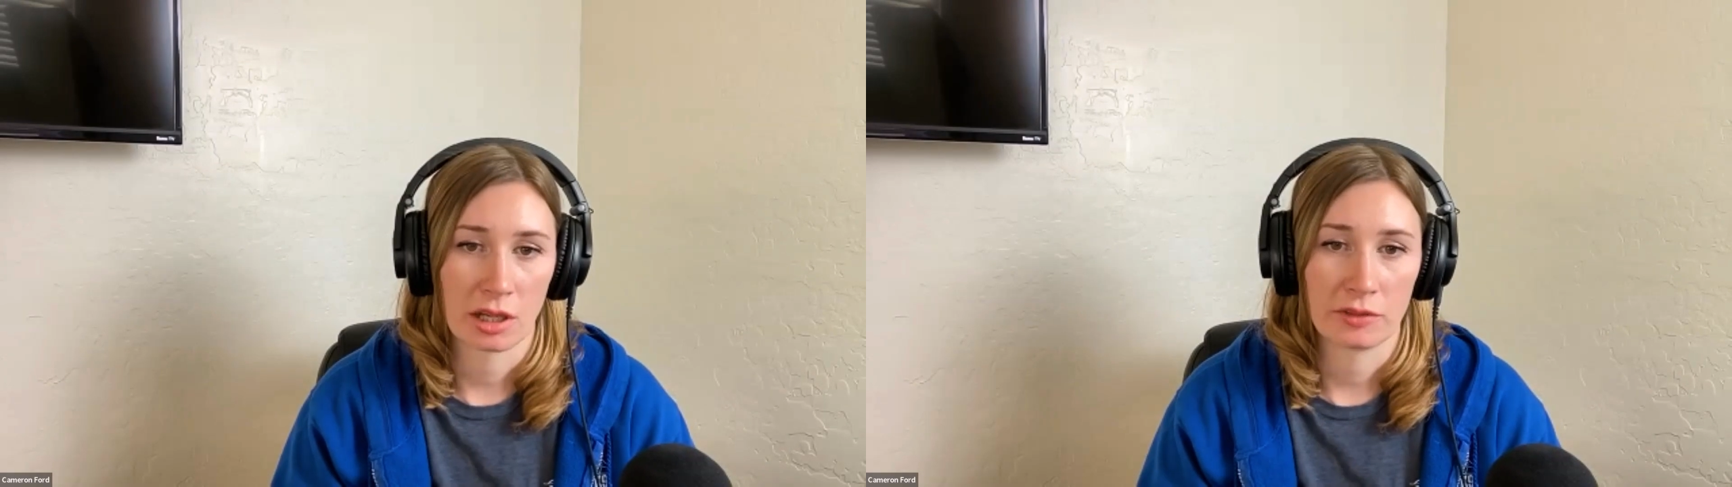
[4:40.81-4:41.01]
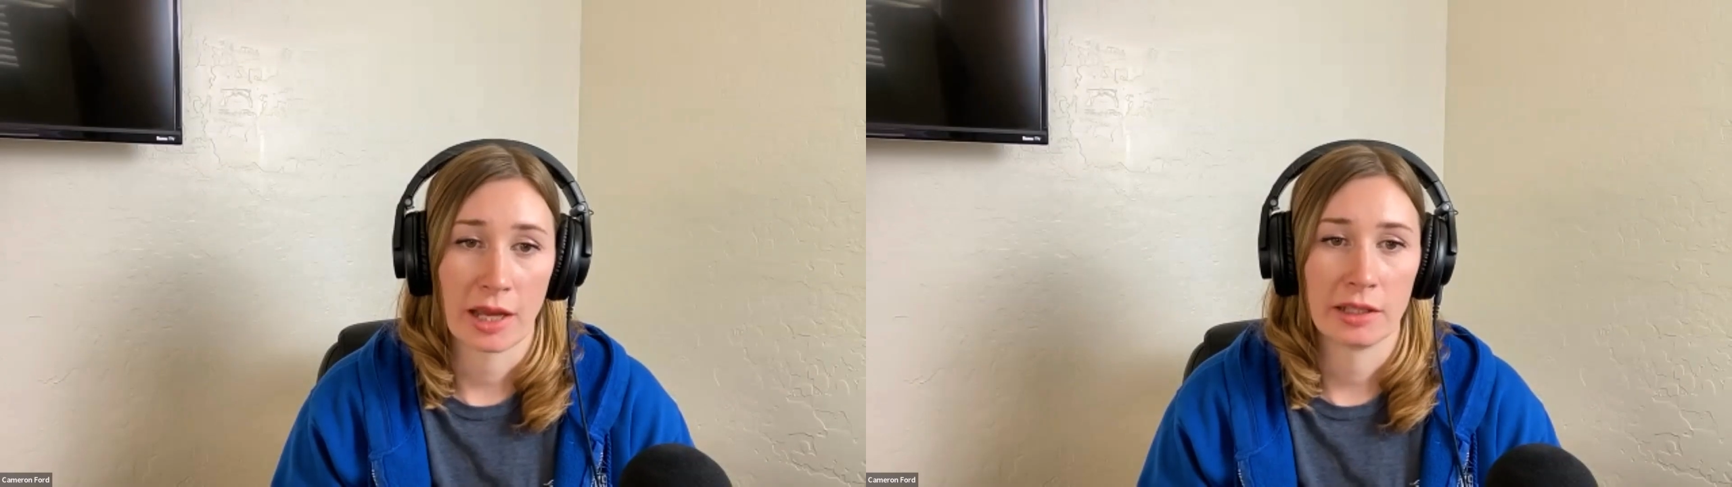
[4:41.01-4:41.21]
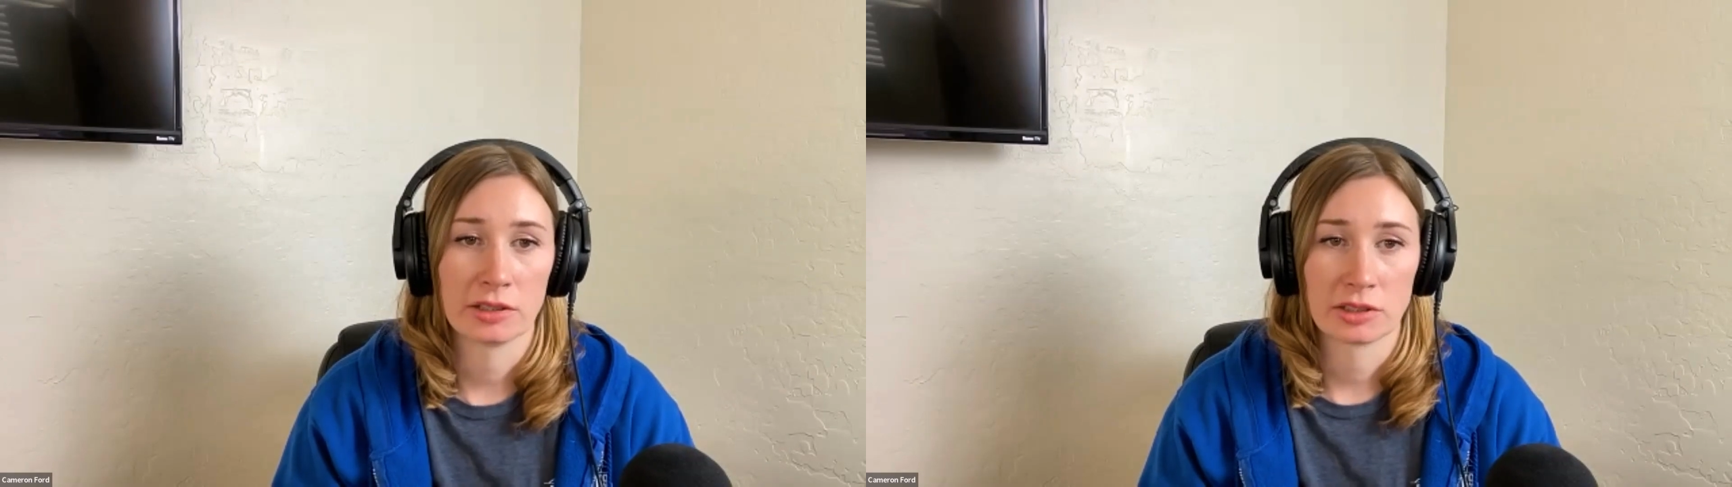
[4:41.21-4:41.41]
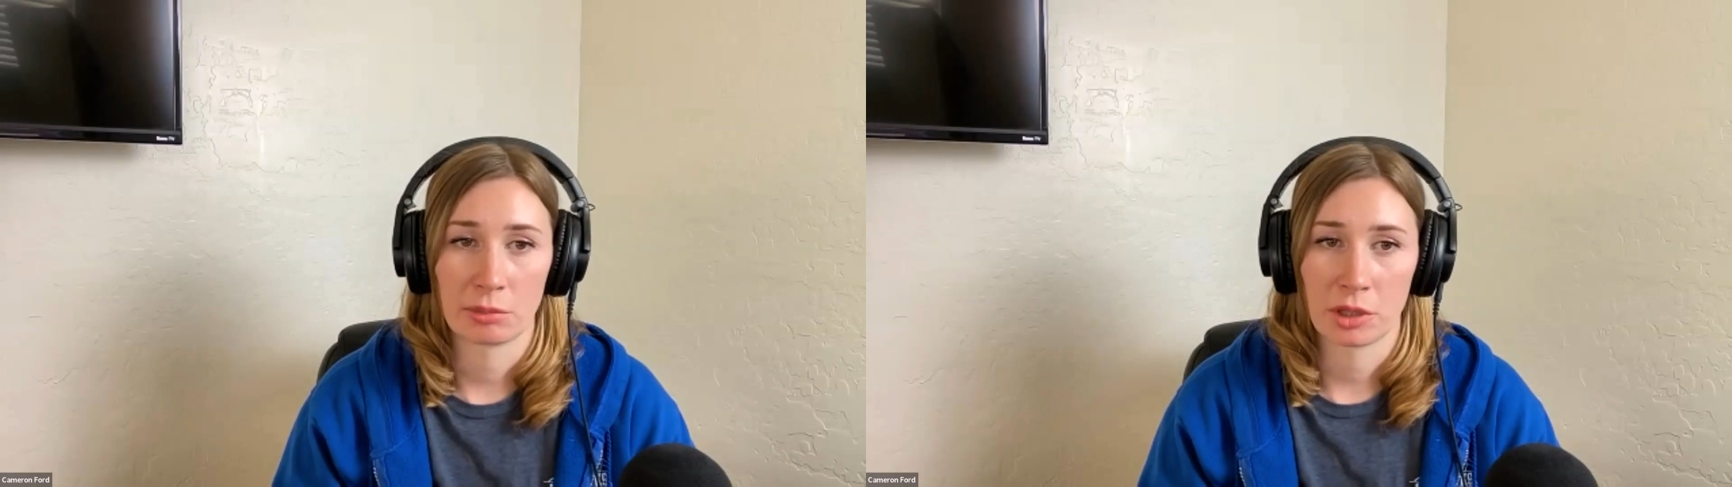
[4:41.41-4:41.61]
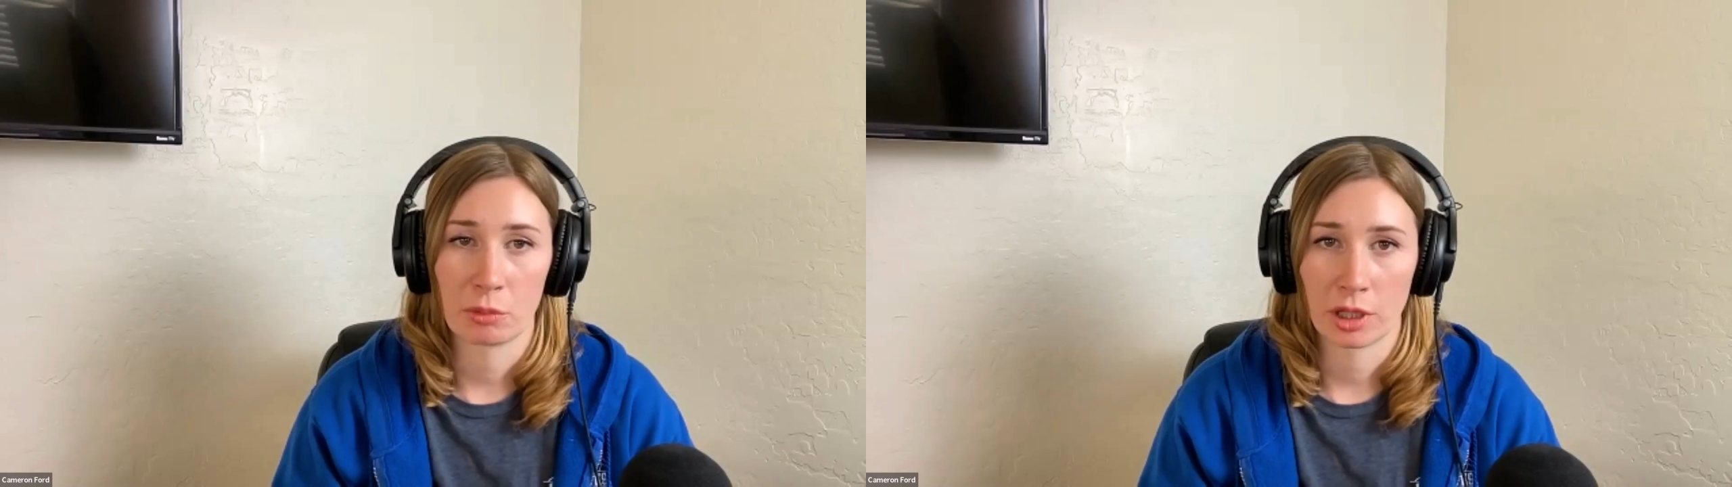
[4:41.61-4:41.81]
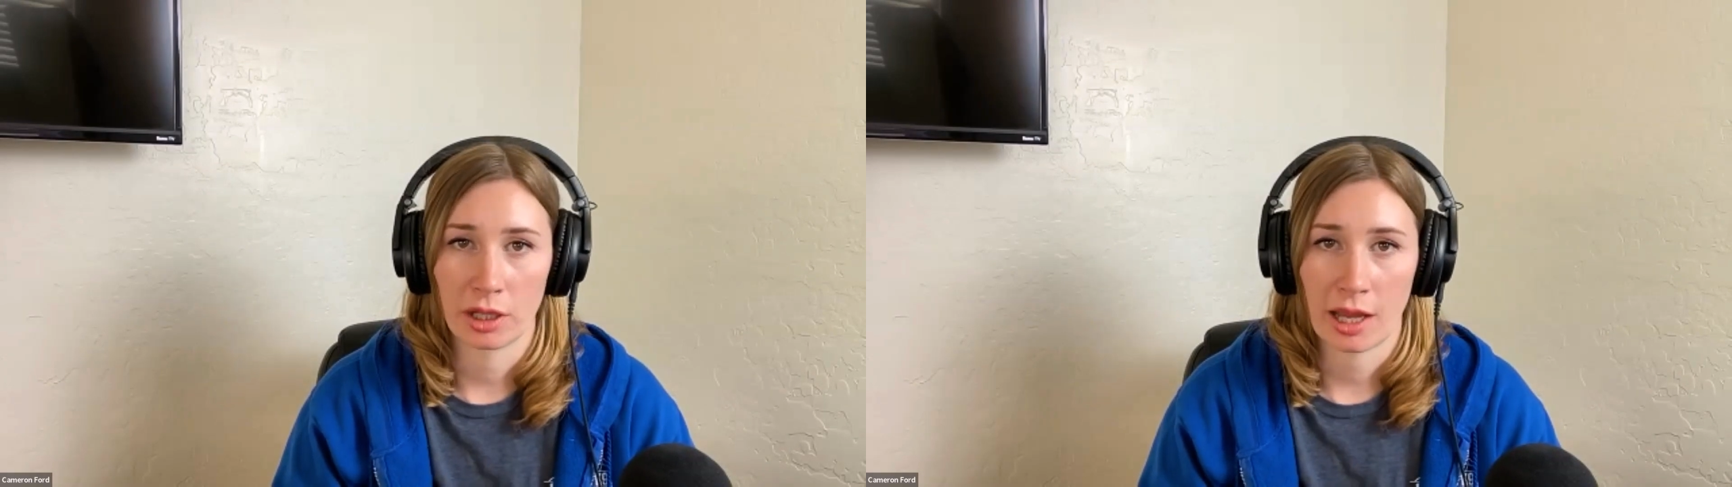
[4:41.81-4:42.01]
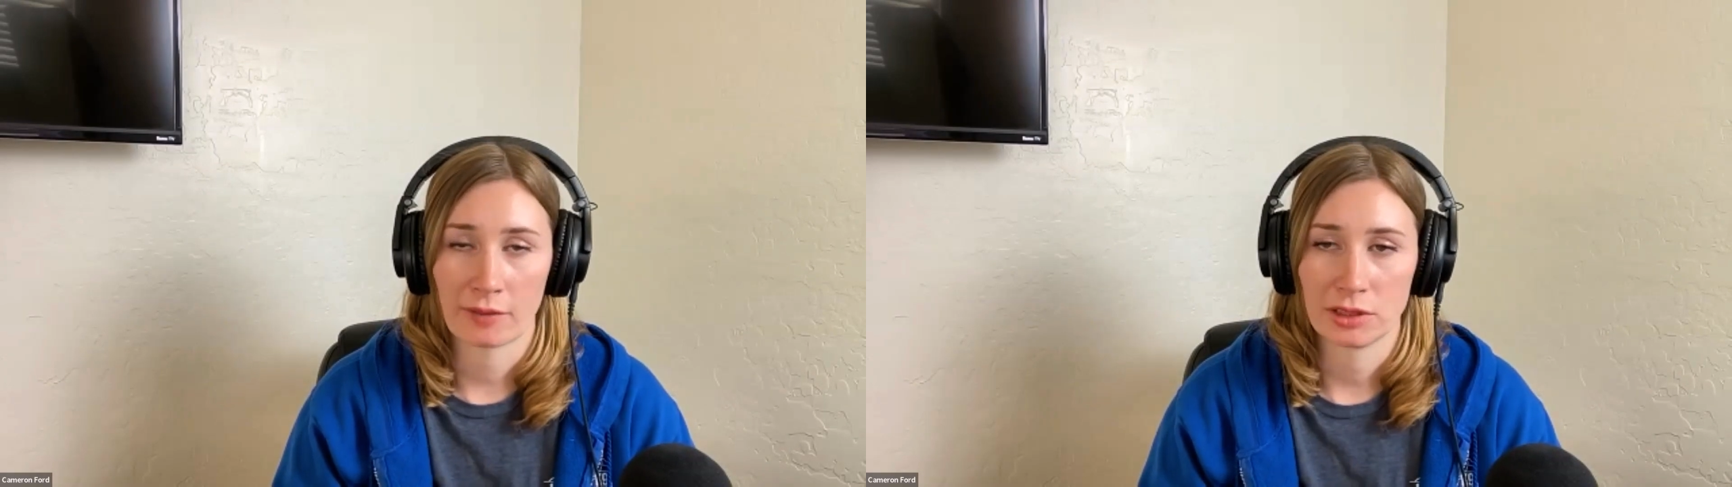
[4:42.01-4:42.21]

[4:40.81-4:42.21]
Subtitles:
that is something we're going to have